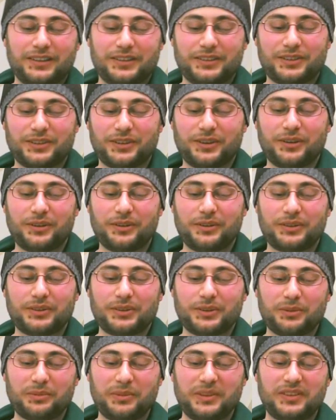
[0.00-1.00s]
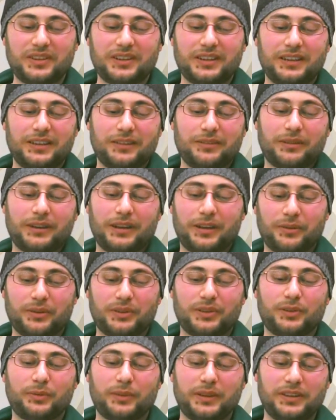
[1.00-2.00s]
So basically, when I
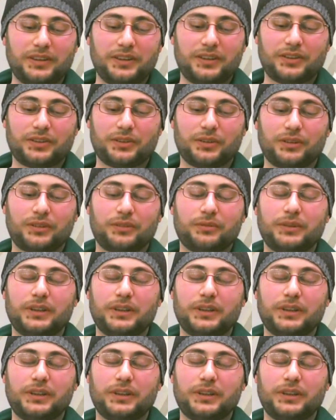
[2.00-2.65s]
was 20 years old,